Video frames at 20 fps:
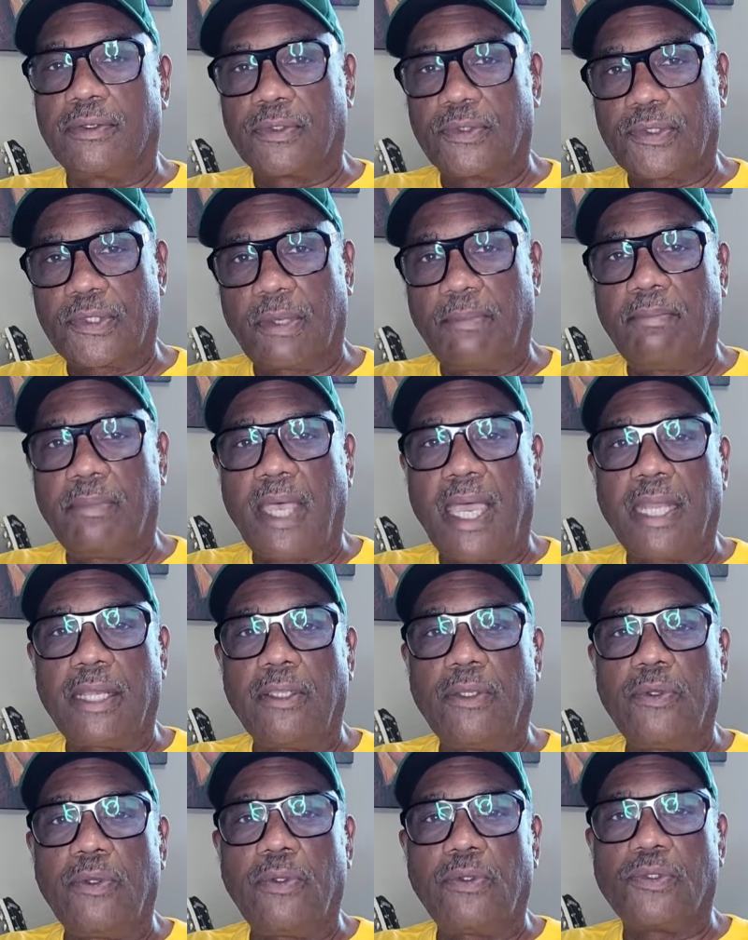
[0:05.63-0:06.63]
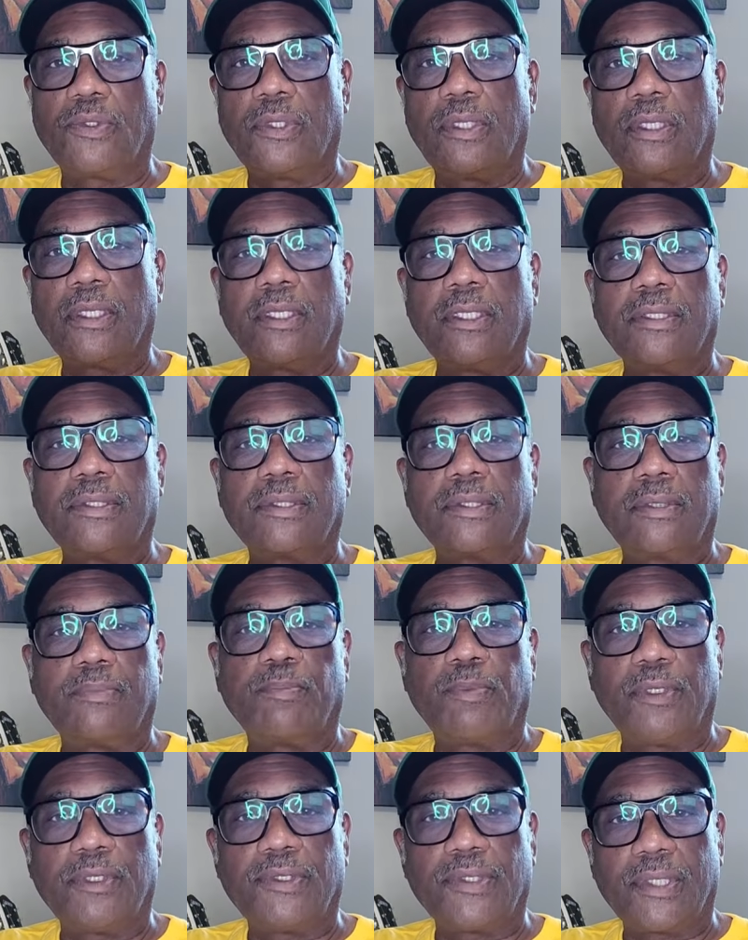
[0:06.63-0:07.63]
somebody who's looking to
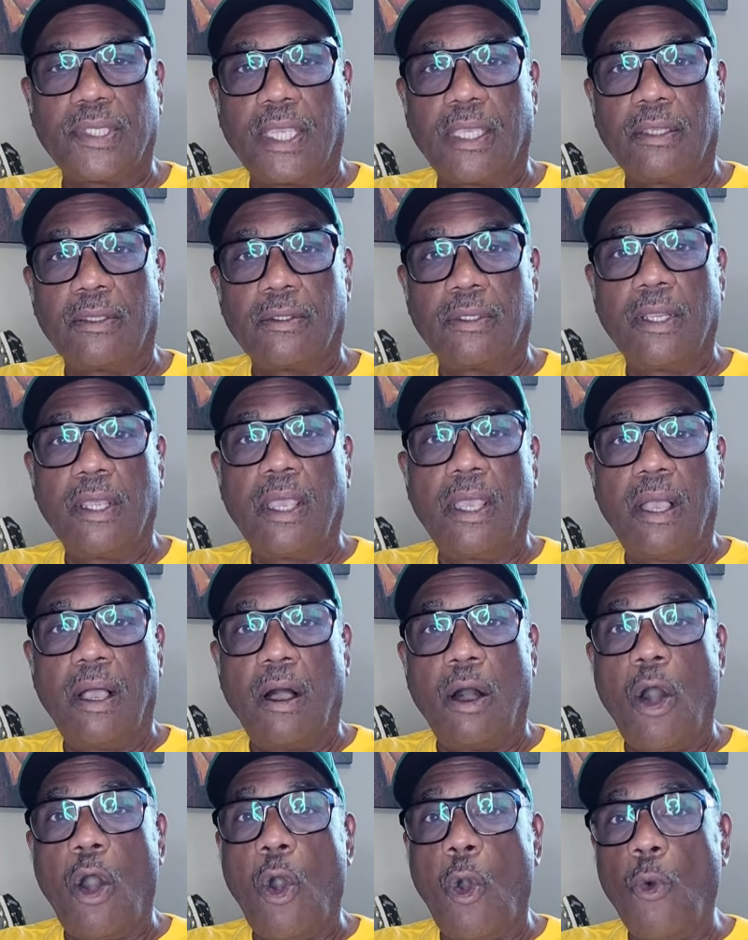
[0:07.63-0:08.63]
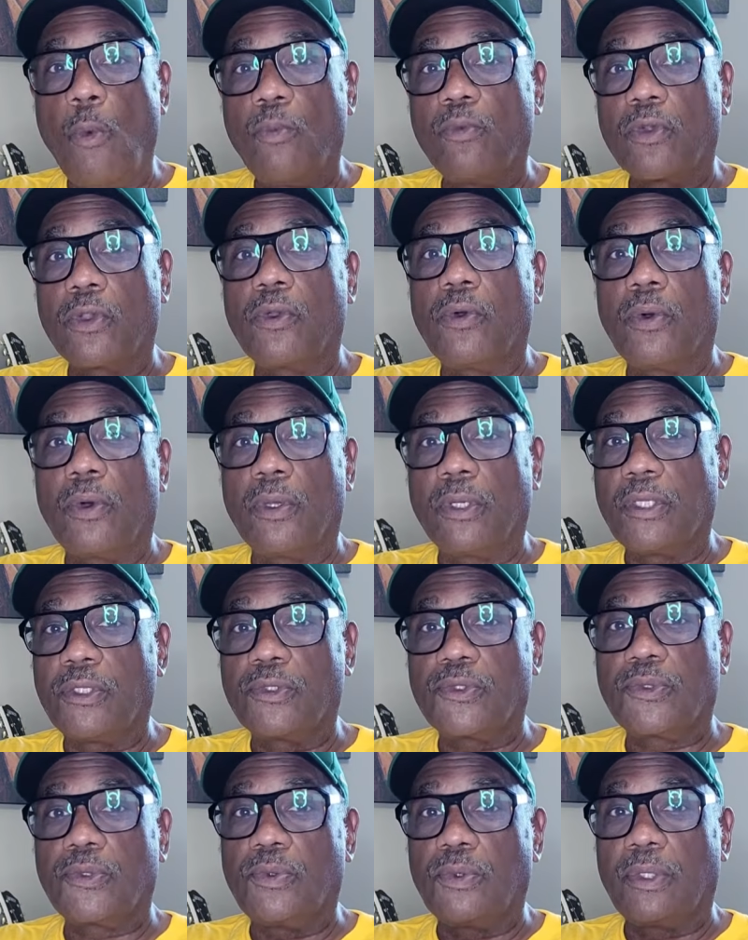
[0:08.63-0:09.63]
put together a home recording
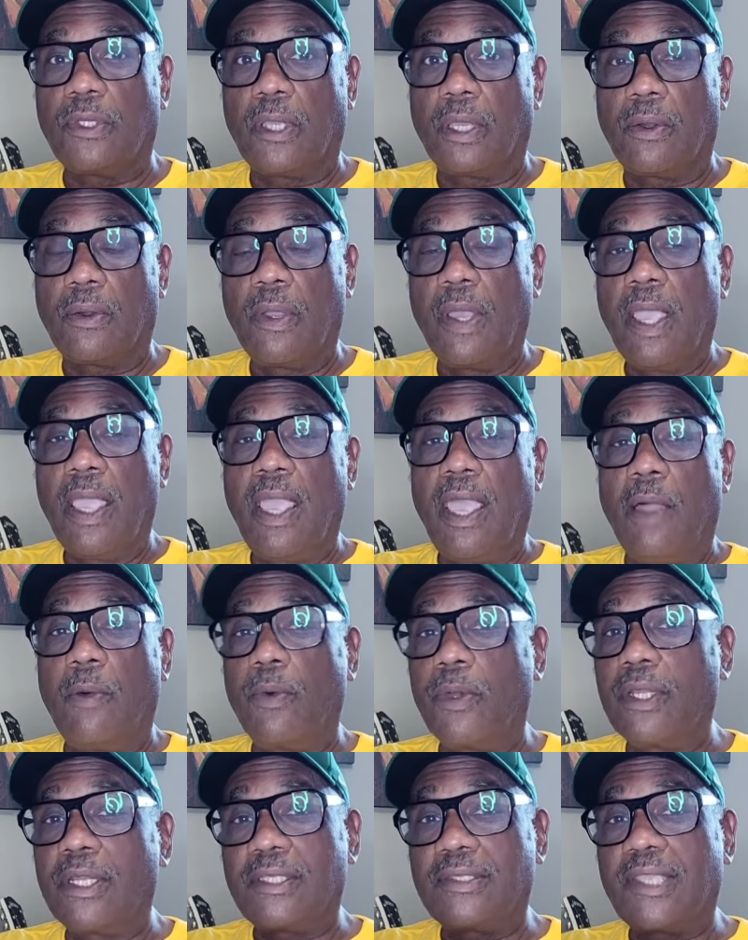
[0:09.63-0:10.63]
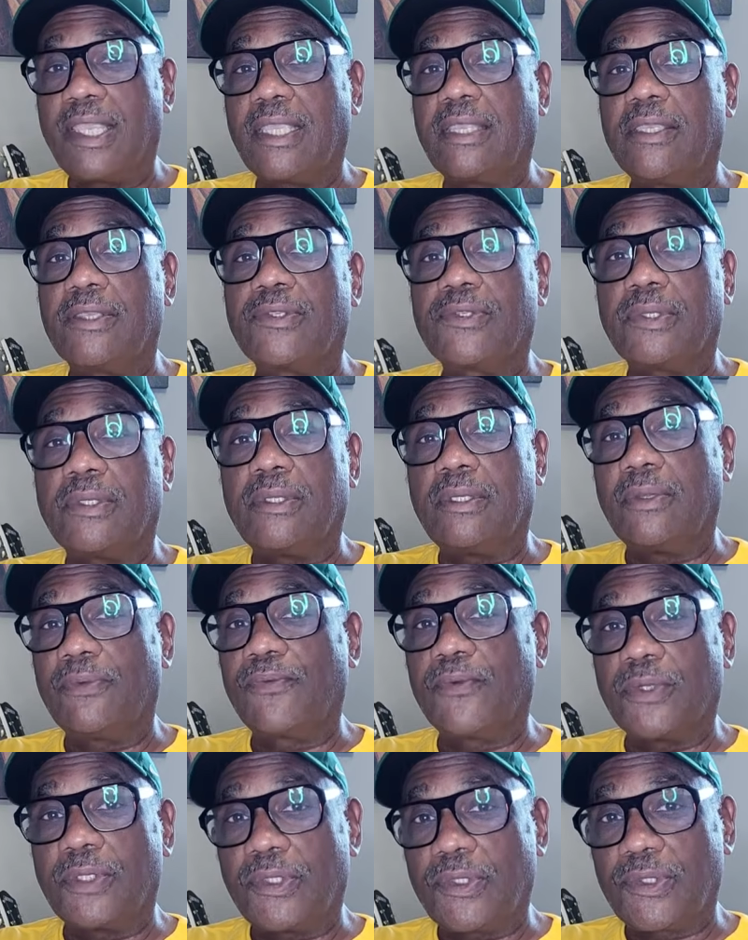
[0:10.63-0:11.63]
studio. And we're going to take this in
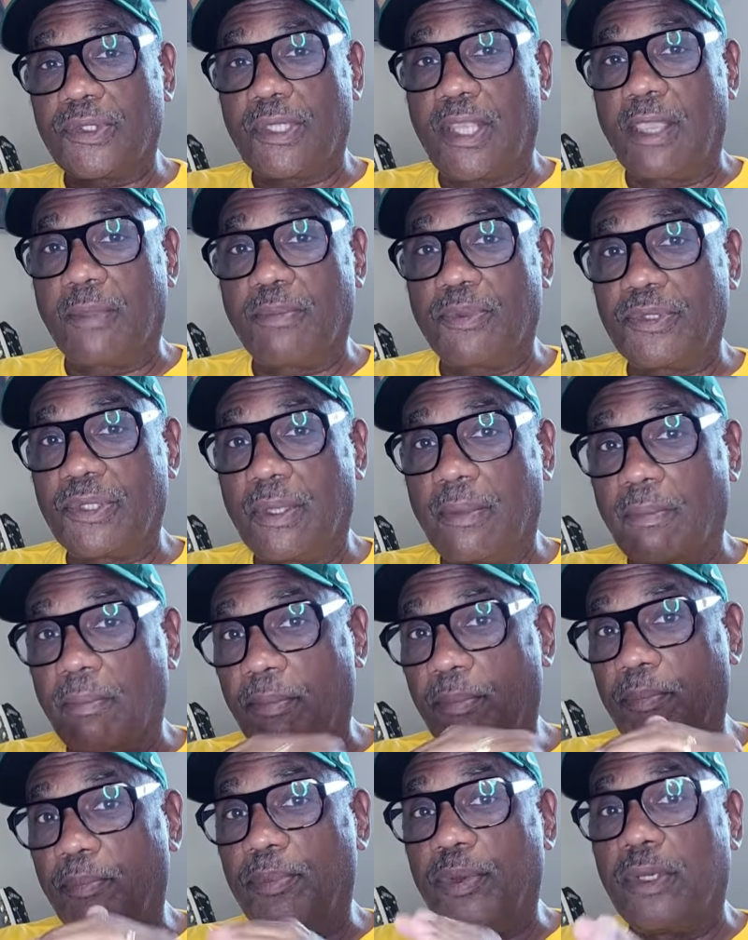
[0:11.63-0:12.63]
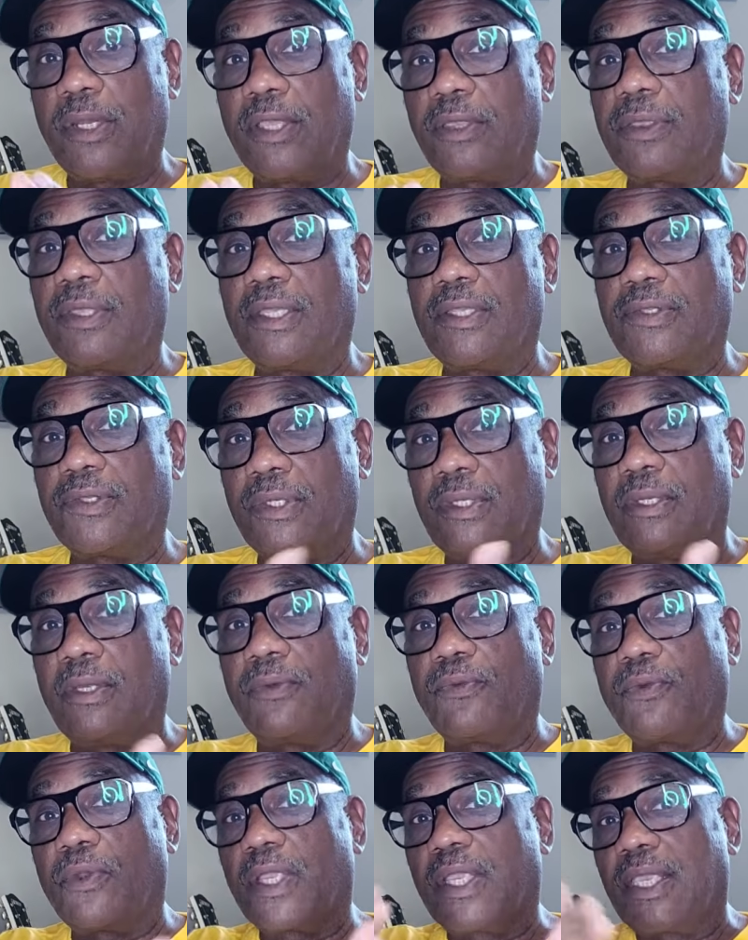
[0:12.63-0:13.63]
different steps, putting things in
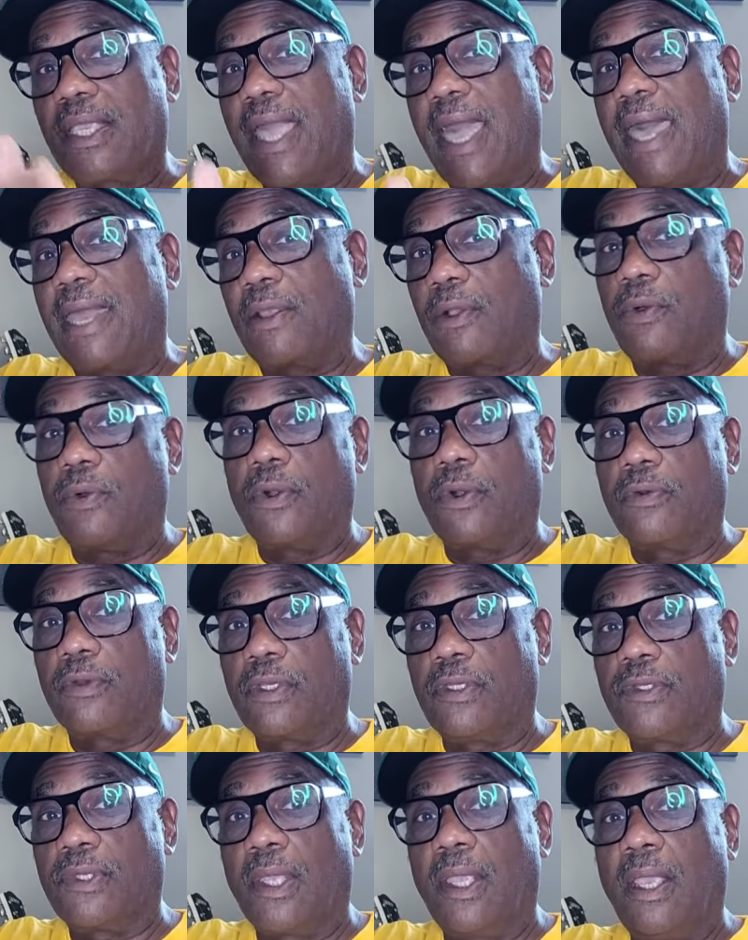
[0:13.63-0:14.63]
different categories